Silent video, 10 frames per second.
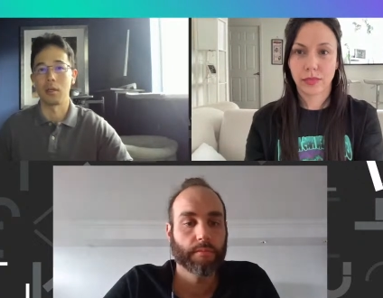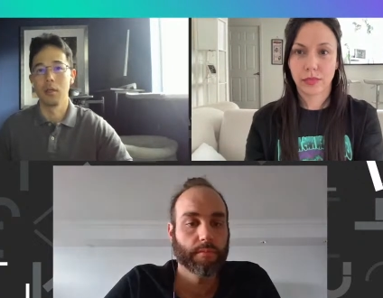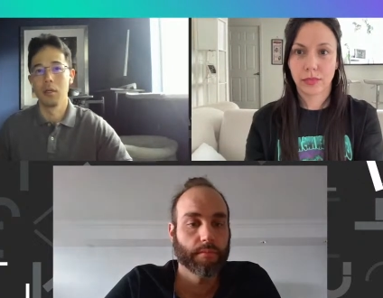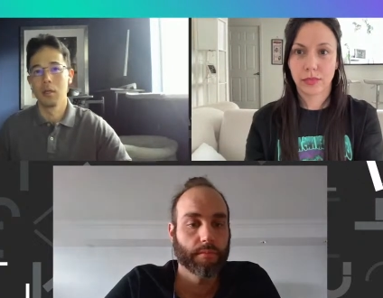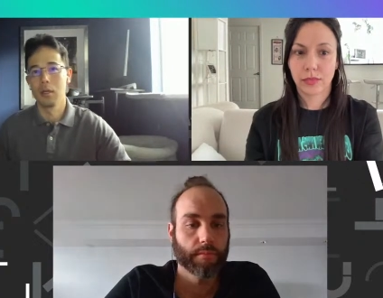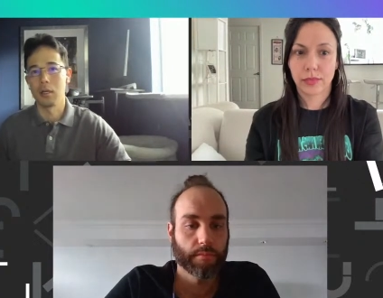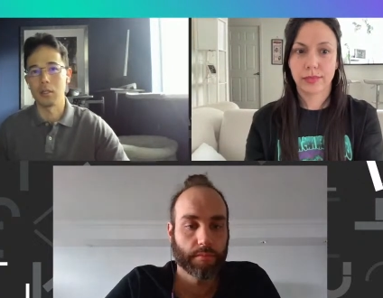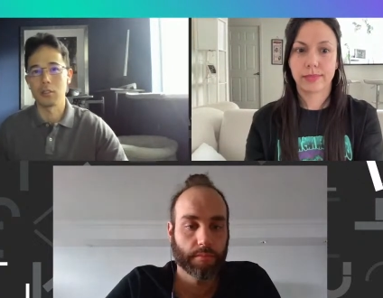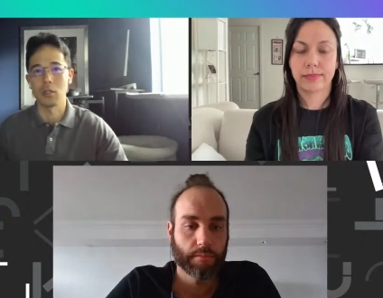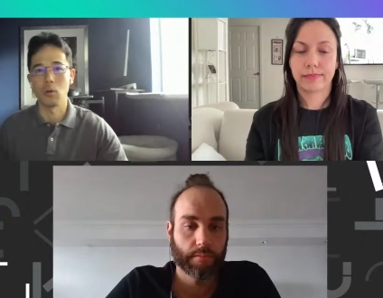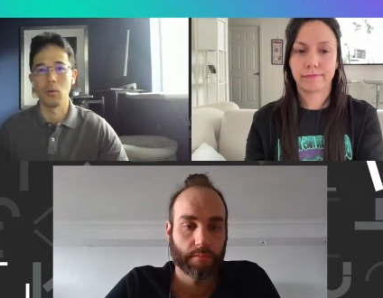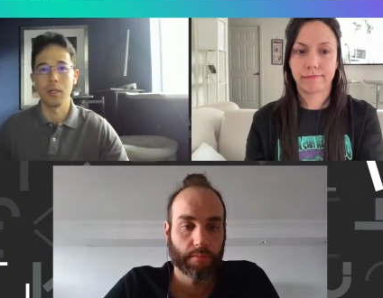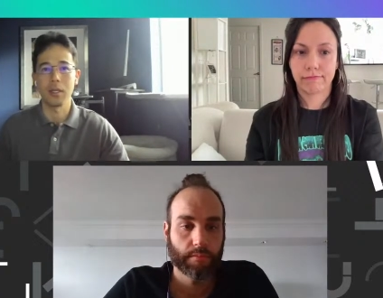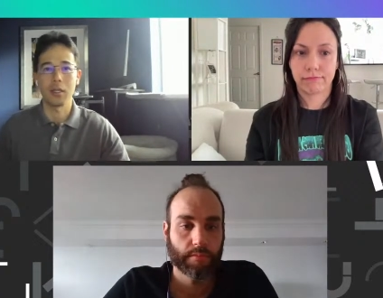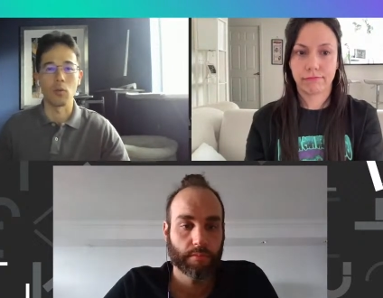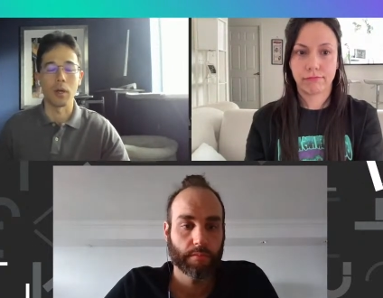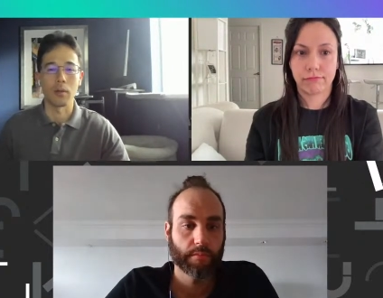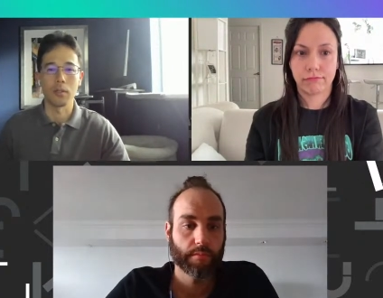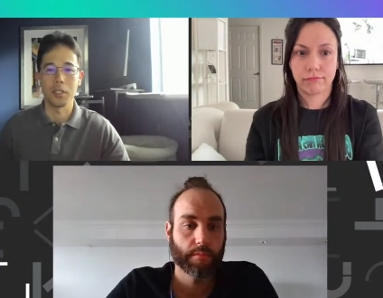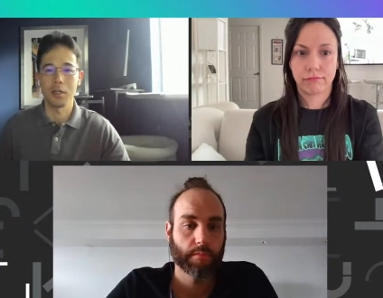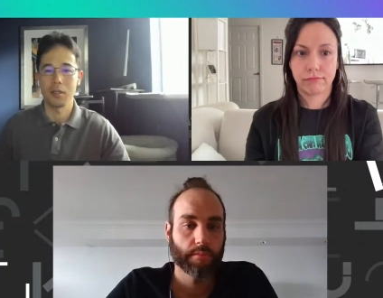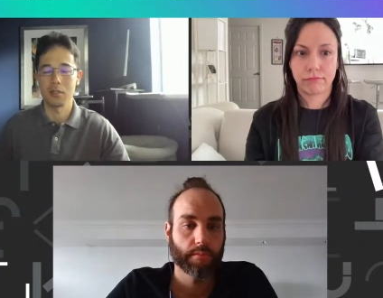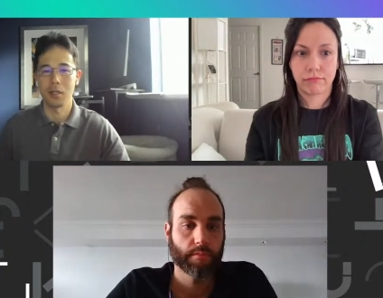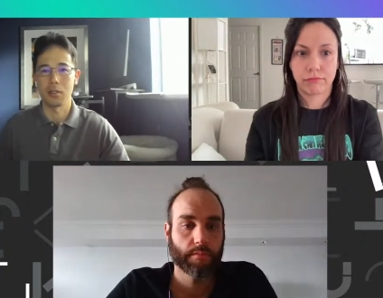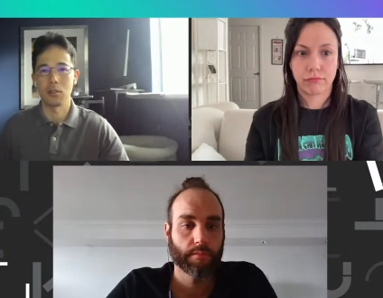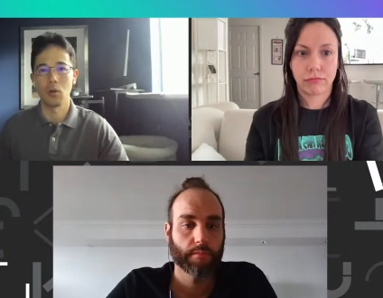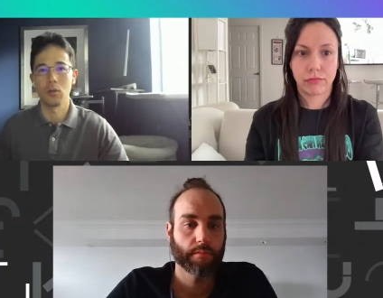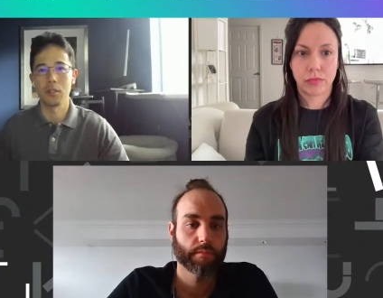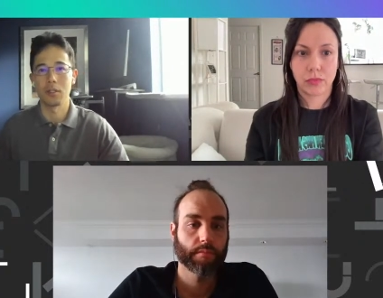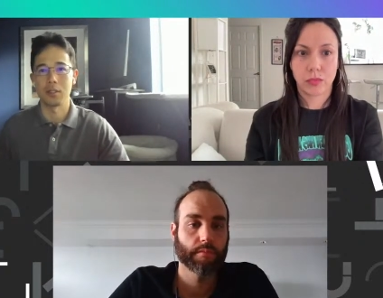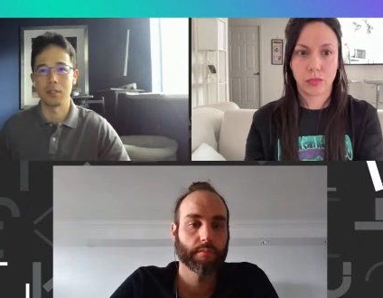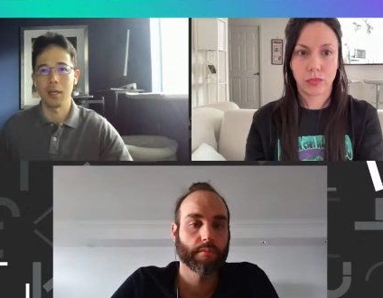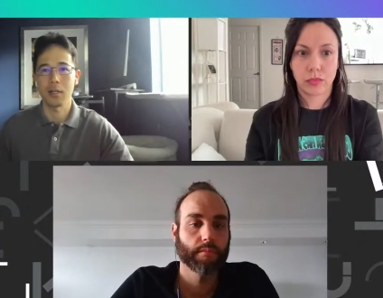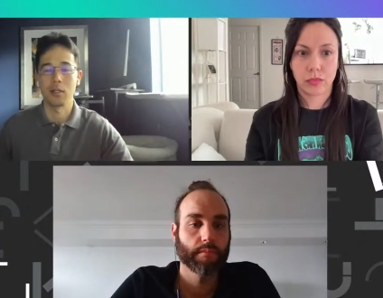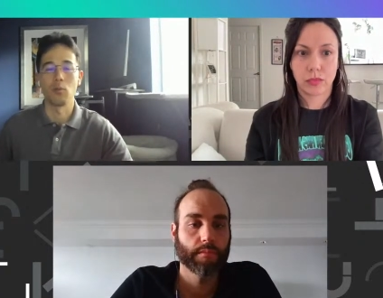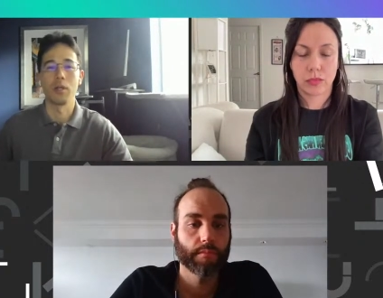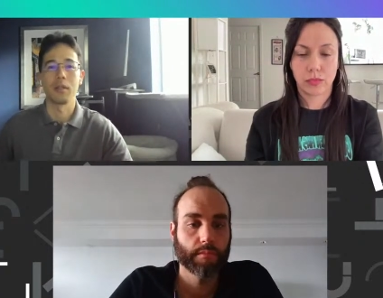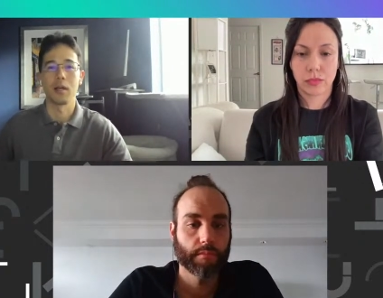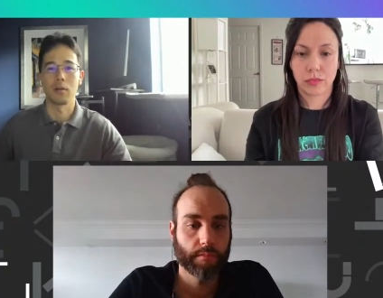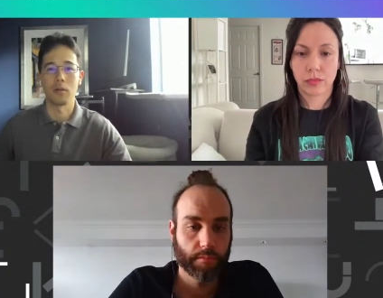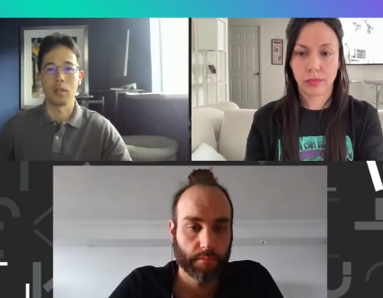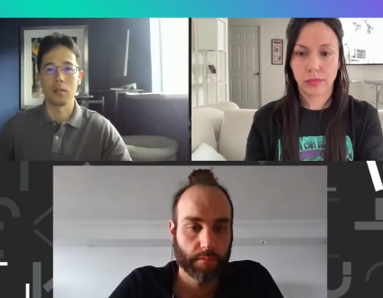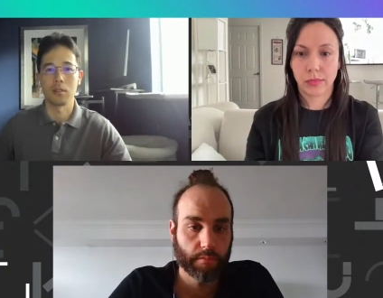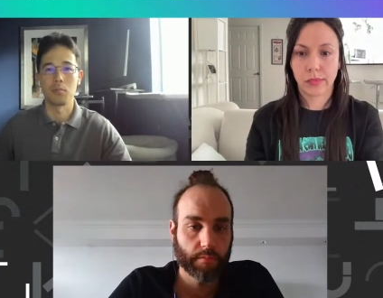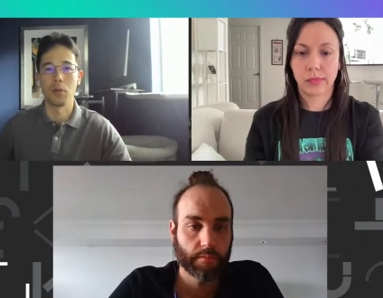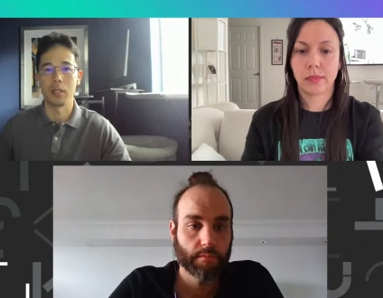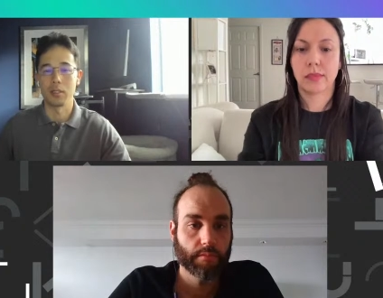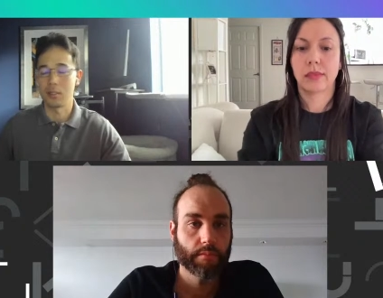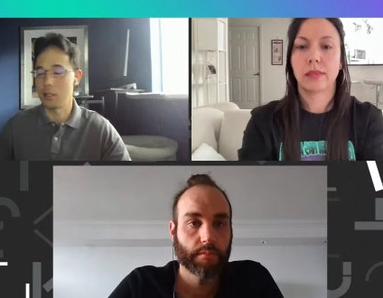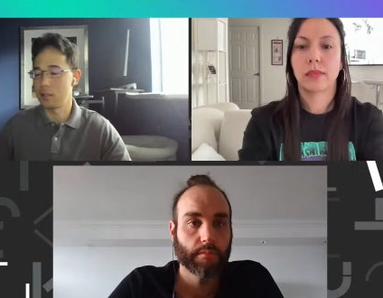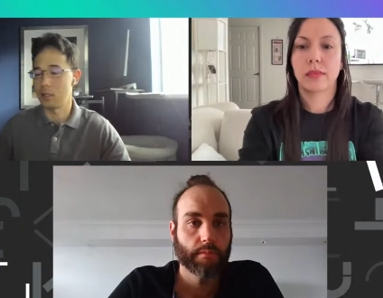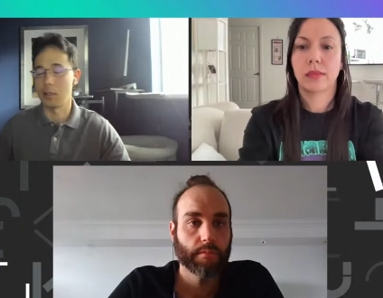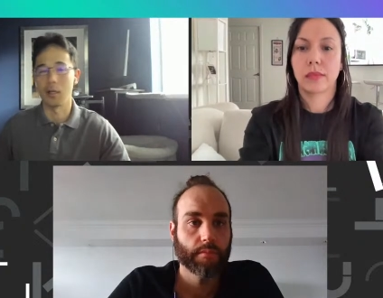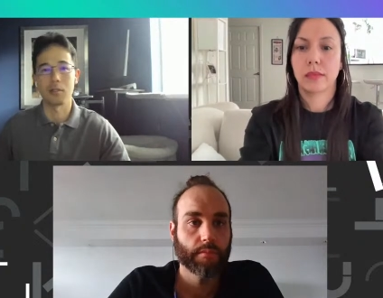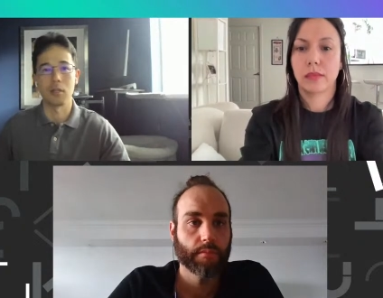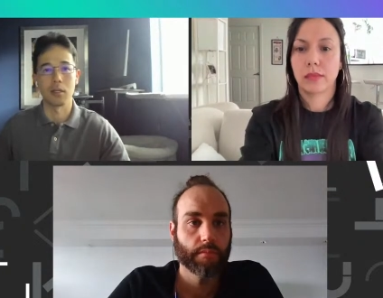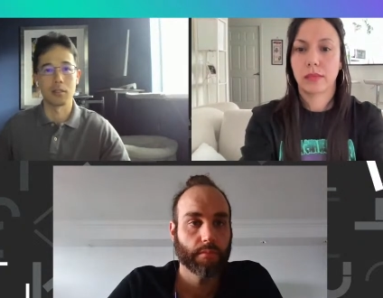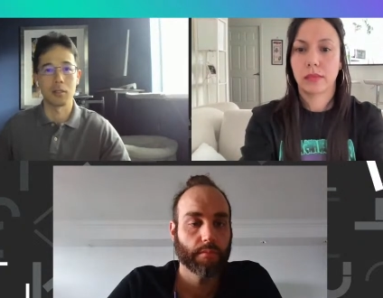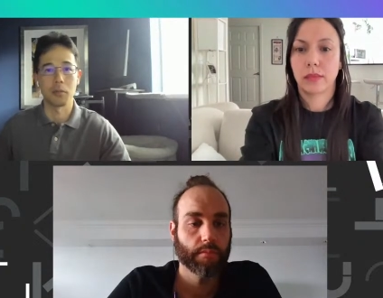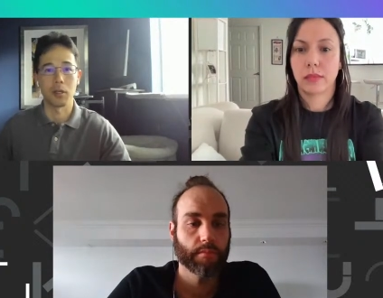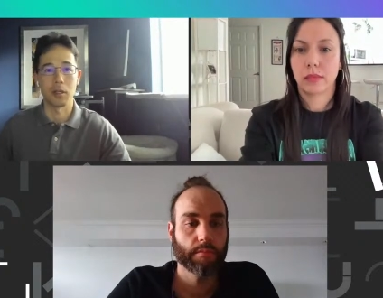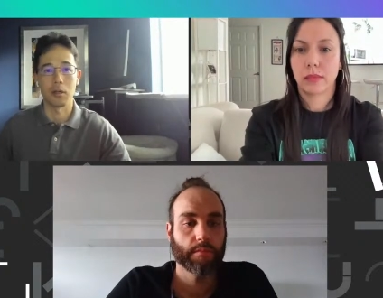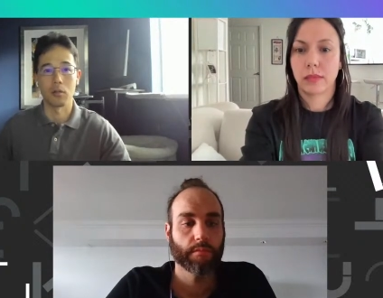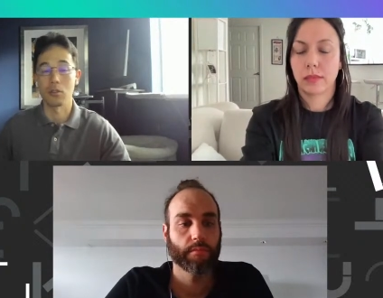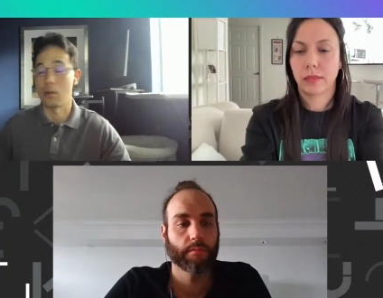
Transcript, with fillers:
Speaker 1: thing. So anyway, Jan has not told us exactly what that is, but he's hinting at something here.